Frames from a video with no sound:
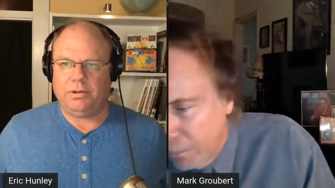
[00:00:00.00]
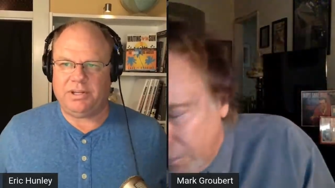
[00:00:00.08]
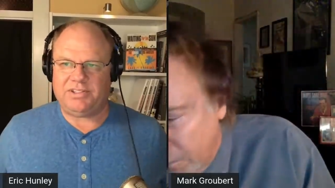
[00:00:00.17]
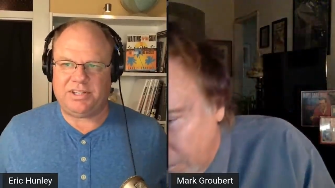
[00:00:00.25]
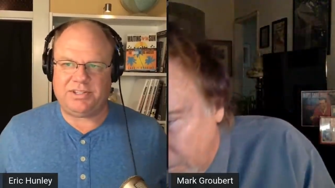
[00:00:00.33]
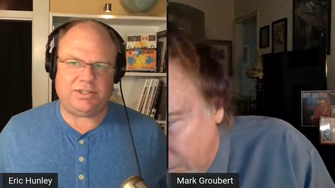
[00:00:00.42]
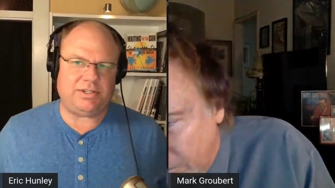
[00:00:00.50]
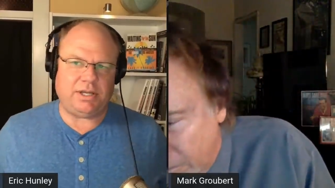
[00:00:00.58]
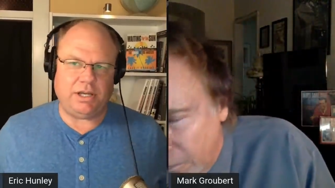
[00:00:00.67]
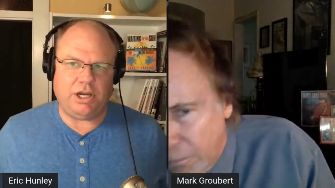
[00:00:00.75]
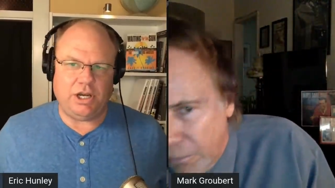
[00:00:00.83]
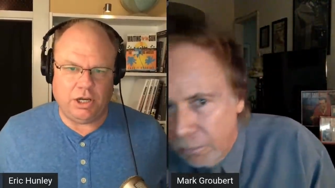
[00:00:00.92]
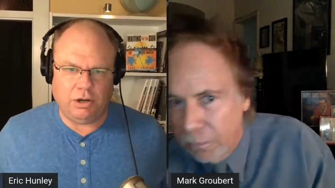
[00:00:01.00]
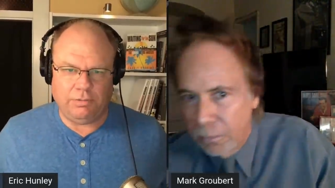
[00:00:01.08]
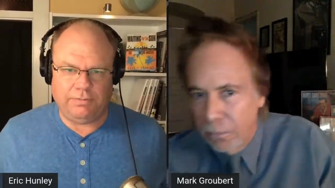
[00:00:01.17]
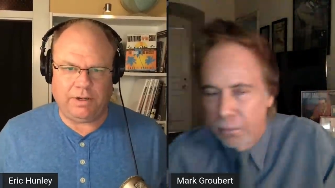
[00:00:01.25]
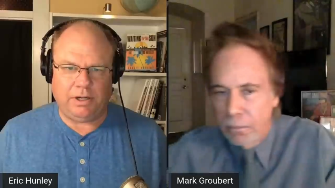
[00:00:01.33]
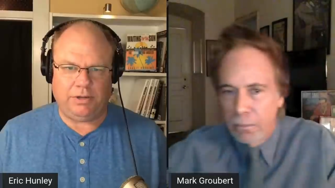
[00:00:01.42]
Speaker 1: this isn't a no
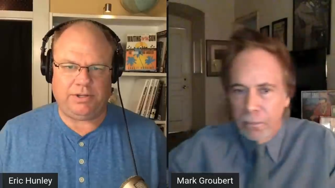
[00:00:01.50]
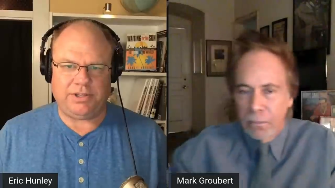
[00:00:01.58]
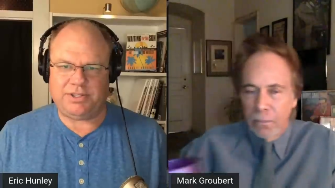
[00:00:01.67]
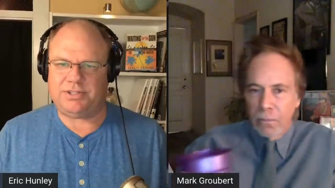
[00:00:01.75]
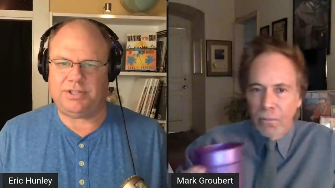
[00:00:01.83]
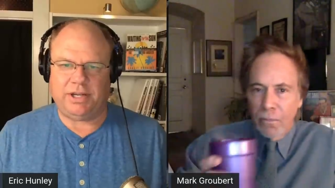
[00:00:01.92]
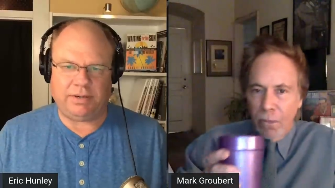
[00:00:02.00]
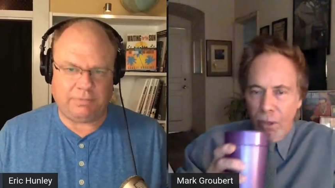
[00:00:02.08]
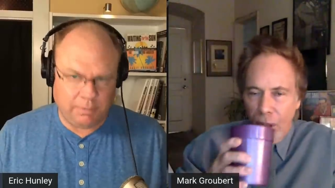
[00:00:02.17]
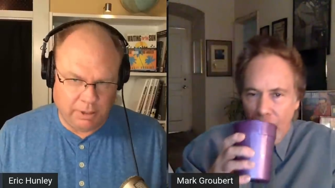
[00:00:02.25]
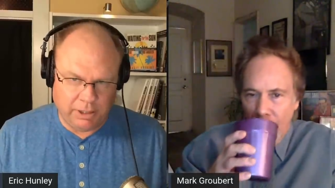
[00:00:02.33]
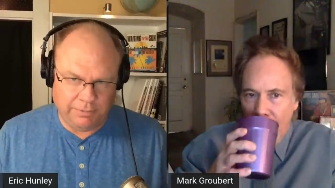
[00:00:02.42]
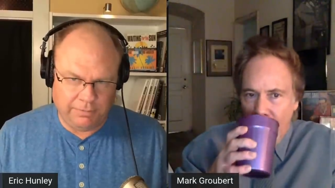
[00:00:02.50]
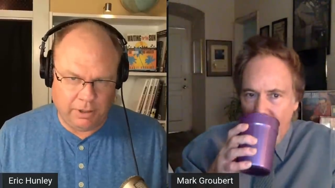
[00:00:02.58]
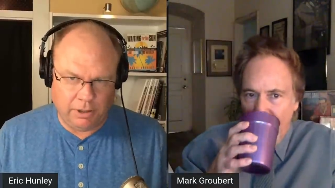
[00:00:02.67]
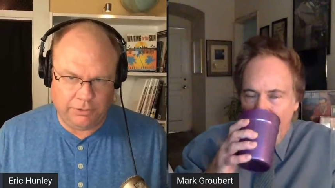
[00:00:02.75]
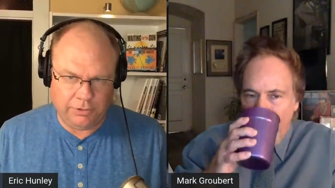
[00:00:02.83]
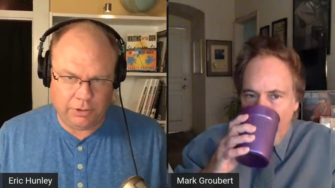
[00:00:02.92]
fault. This is an everybody
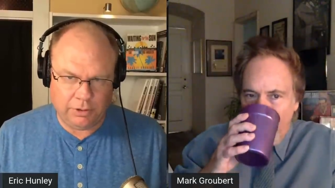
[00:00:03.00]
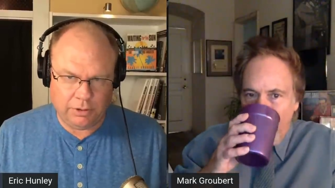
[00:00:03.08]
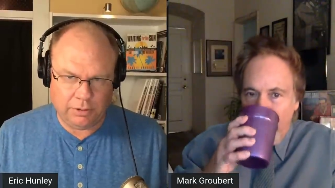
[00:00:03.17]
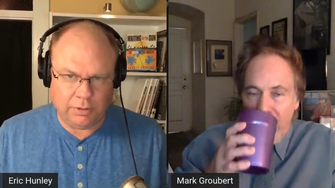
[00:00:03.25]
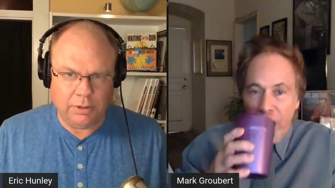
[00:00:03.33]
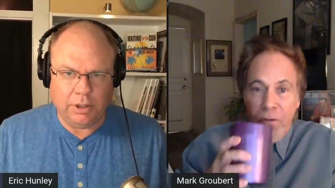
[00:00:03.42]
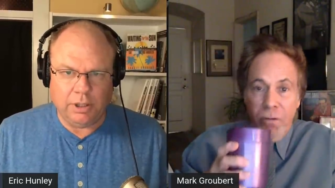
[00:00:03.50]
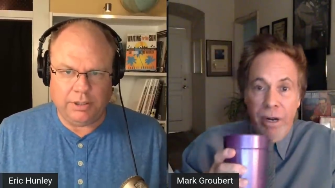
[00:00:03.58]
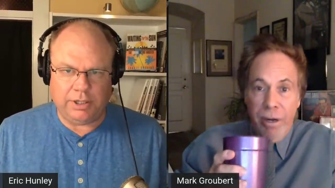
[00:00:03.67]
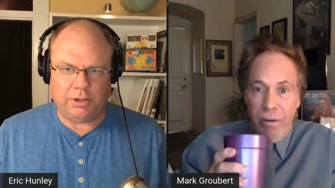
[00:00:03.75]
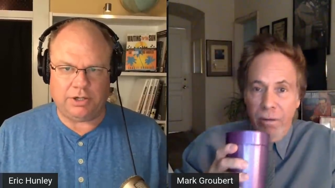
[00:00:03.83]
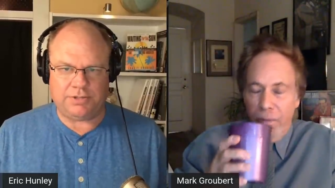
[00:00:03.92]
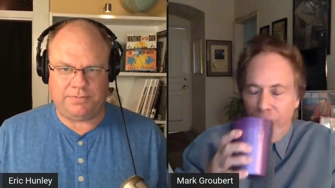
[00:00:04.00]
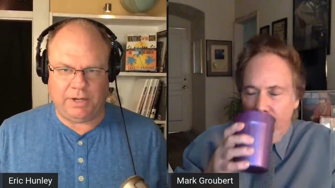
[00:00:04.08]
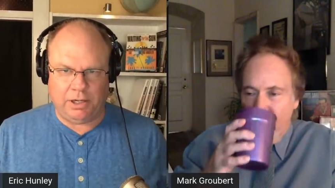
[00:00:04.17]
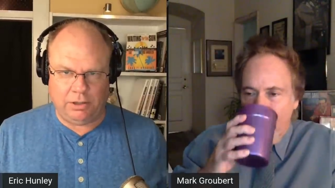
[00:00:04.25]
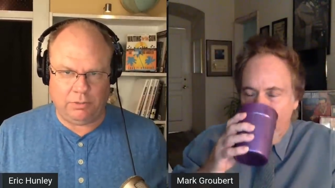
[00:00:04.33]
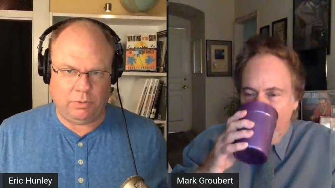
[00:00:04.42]
fault. Right. There is
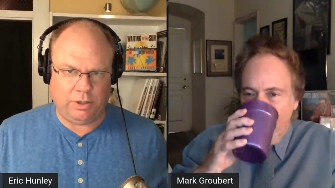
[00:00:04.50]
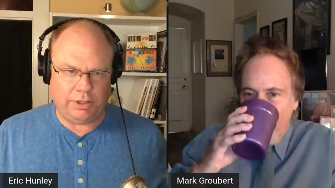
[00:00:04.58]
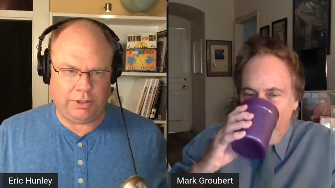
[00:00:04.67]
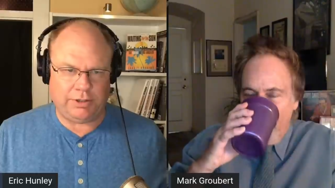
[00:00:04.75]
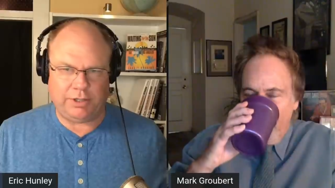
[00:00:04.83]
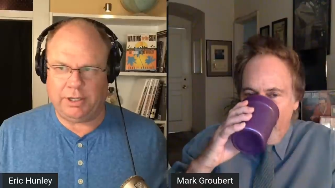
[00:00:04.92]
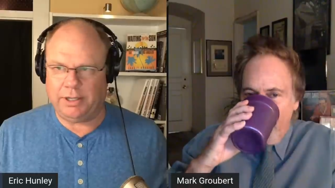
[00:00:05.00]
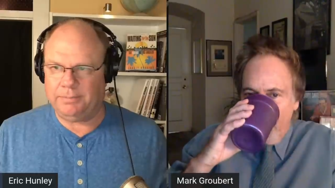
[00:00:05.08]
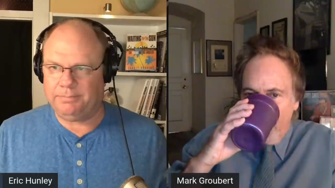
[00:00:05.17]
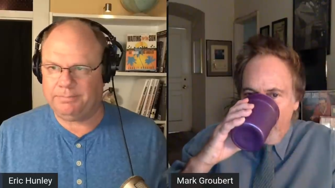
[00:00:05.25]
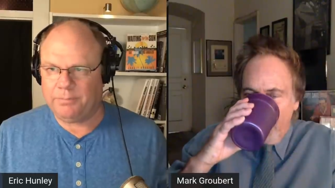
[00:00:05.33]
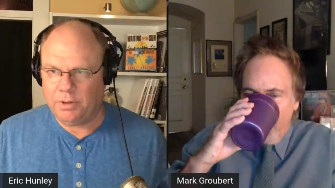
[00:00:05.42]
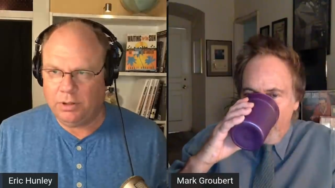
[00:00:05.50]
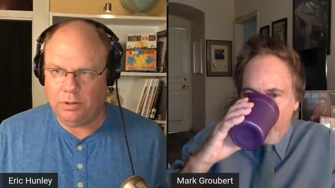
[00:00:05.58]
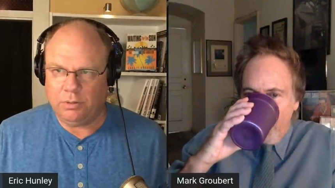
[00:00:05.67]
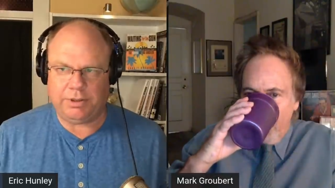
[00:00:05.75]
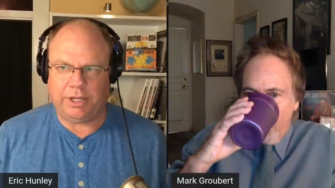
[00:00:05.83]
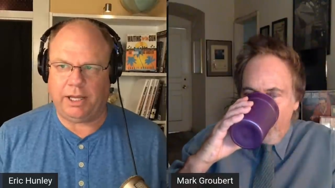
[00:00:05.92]
fault with um,
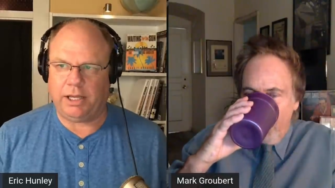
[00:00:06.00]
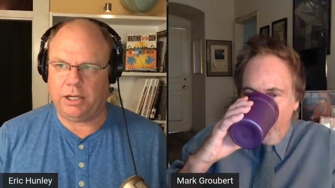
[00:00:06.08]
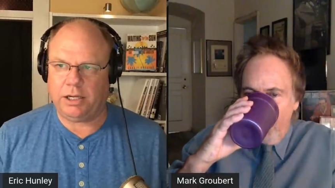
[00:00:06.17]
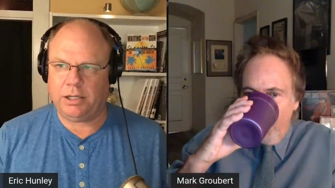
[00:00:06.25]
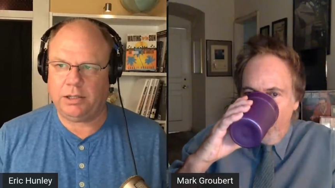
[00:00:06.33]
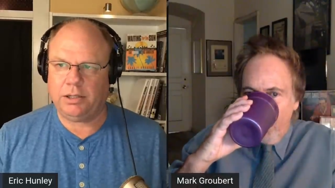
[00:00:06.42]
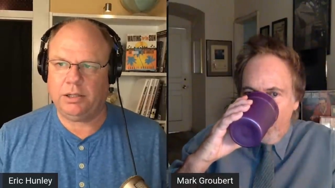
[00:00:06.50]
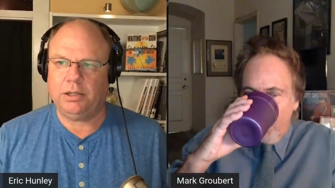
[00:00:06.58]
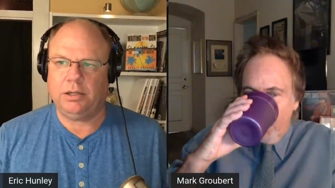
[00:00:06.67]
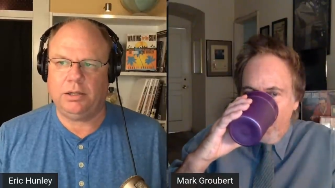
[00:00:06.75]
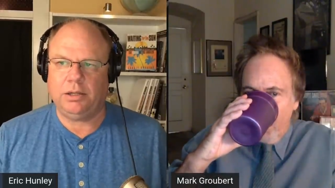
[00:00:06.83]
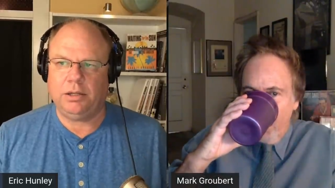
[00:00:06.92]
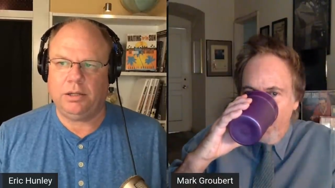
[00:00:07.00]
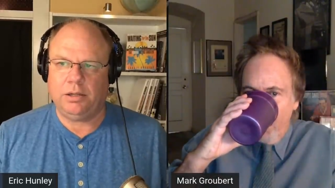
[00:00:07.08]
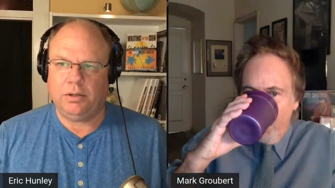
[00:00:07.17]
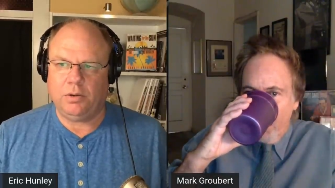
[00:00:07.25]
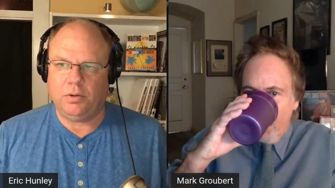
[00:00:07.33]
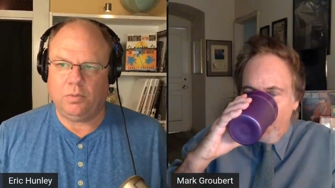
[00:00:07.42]
with Hannah.
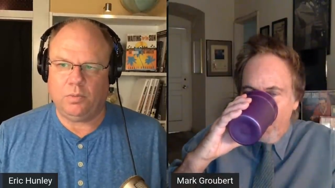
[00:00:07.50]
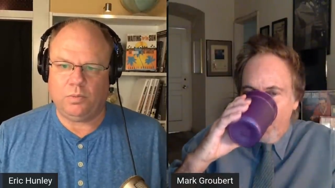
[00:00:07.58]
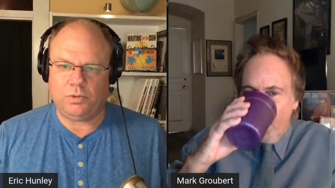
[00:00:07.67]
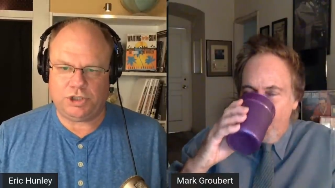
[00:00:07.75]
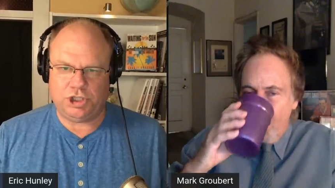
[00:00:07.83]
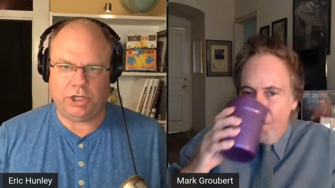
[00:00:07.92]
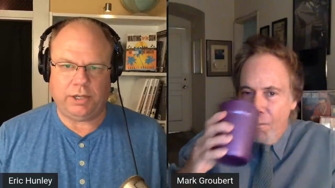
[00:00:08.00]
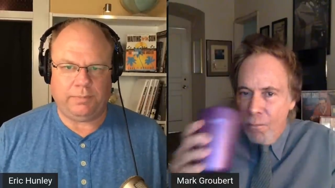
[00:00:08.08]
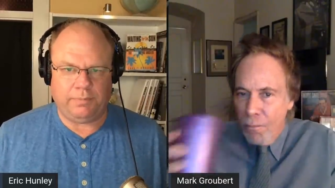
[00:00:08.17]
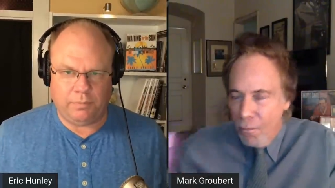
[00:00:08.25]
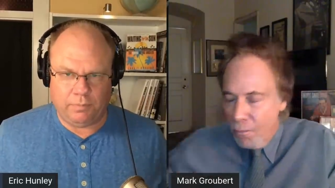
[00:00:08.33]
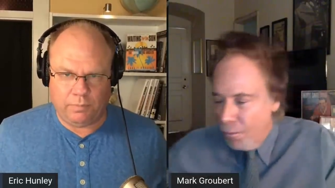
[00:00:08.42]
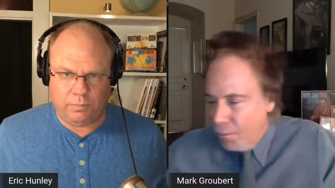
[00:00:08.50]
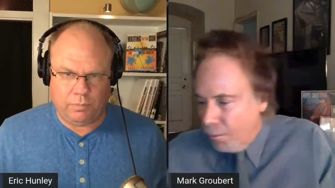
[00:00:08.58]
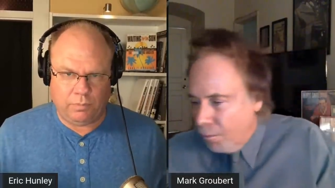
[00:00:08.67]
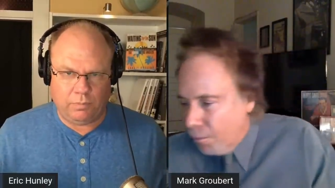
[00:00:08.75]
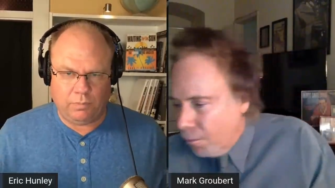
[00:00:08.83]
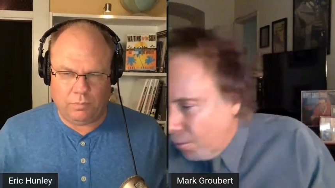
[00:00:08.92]
She, you
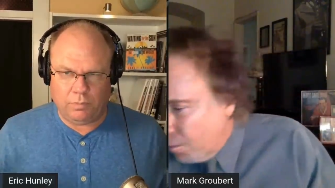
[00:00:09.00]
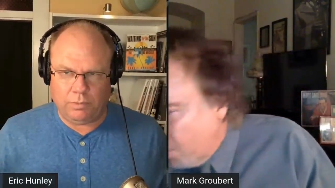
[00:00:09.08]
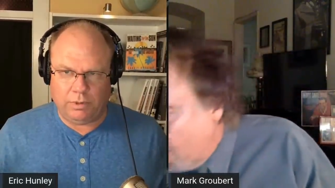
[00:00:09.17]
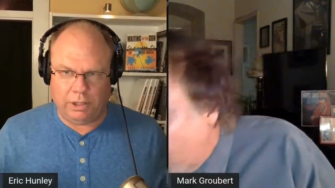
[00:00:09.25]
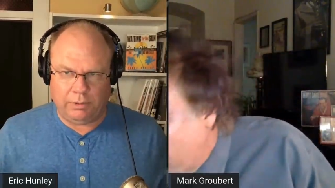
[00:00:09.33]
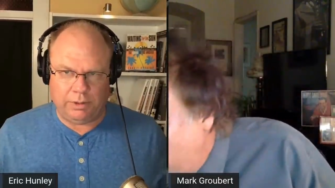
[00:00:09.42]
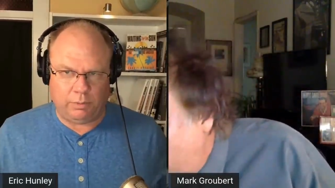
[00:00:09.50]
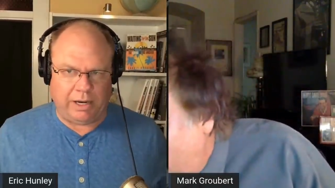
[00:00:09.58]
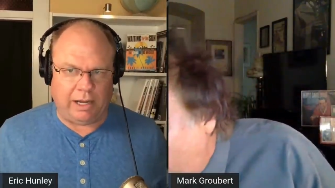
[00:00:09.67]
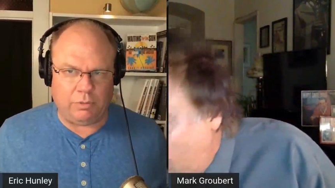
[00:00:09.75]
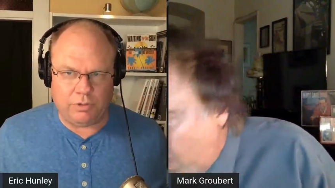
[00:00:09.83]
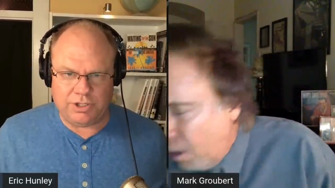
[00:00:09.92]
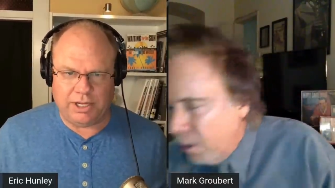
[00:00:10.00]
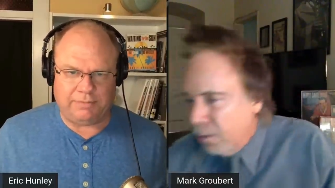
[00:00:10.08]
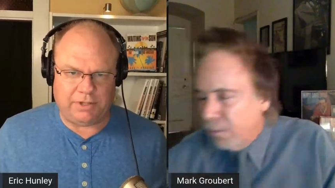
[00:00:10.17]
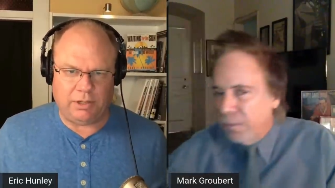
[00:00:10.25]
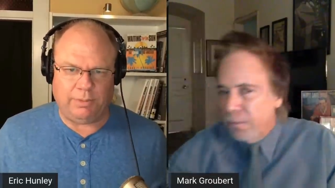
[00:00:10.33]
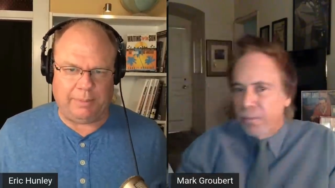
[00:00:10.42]
know, the round was left in the